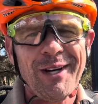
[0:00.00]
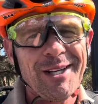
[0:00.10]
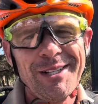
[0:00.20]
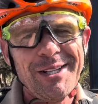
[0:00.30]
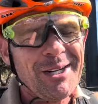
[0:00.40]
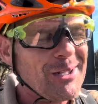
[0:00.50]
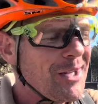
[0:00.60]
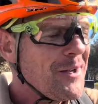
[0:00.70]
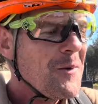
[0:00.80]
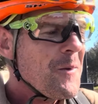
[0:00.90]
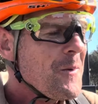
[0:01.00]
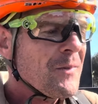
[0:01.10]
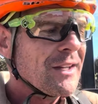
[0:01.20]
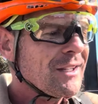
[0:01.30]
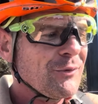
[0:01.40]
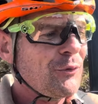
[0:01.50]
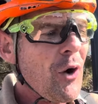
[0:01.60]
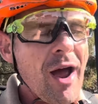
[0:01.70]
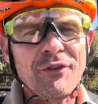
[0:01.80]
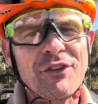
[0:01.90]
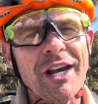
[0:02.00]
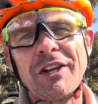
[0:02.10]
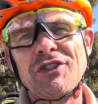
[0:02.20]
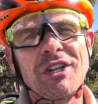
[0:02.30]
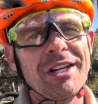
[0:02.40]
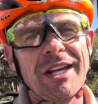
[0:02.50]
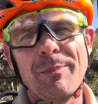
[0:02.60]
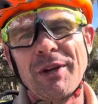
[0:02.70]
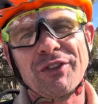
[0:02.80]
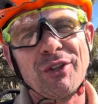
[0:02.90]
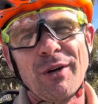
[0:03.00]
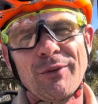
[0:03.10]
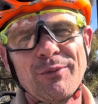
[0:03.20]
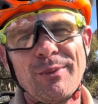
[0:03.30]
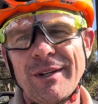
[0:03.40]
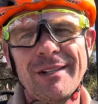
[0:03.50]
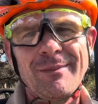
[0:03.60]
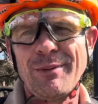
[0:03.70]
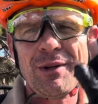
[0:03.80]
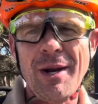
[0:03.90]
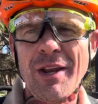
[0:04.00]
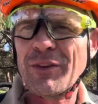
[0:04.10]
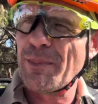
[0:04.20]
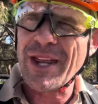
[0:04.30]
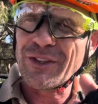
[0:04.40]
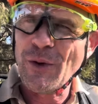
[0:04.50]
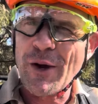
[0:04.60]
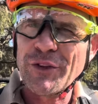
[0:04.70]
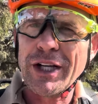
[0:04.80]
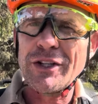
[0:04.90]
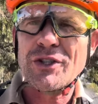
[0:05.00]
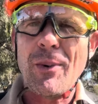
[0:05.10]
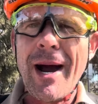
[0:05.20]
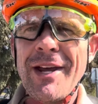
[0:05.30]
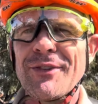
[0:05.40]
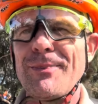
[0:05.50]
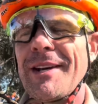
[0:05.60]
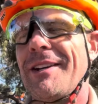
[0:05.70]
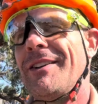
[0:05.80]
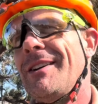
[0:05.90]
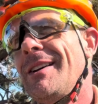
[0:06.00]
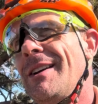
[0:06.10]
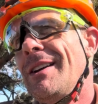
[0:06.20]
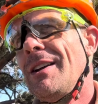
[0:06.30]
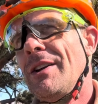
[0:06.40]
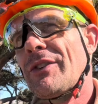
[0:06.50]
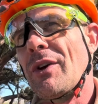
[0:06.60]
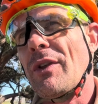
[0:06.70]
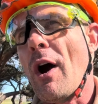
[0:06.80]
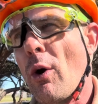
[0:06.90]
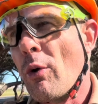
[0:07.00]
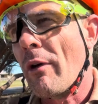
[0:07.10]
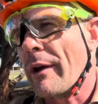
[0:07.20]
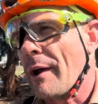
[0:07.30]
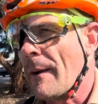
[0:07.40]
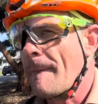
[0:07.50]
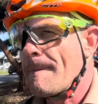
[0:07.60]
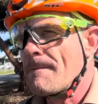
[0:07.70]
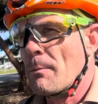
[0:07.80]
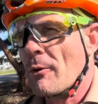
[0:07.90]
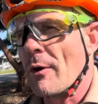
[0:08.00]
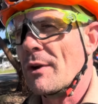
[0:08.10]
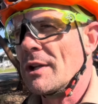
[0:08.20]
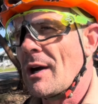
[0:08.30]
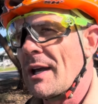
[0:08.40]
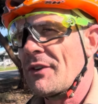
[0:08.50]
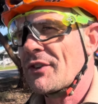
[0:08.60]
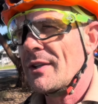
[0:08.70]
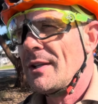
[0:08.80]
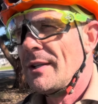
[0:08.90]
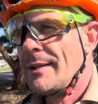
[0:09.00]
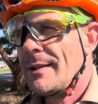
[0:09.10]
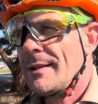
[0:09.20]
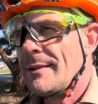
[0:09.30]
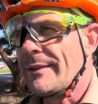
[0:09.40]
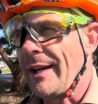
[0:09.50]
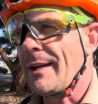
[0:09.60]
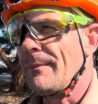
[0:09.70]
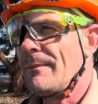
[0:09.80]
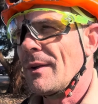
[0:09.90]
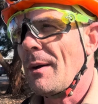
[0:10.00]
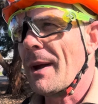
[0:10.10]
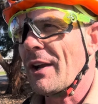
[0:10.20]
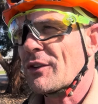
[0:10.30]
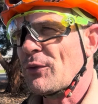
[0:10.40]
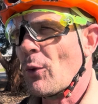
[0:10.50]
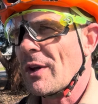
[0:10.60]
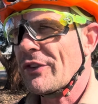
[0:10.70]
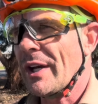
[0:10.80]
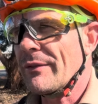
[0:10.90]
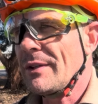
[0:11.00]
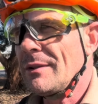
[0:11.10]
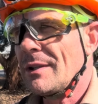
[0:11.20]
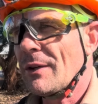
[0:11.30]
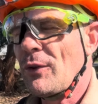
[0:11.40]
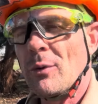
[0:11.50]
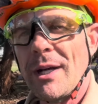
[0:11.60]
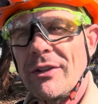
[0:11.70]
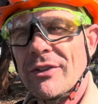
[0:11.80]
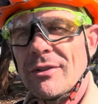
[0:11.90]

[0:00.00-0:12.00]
can you know, like five seconds you can get pissed off. But, but, yeah, but that's five seconds you waste, man. So the older I get, the more I realize, damn, I made it to 47 in a few weeks.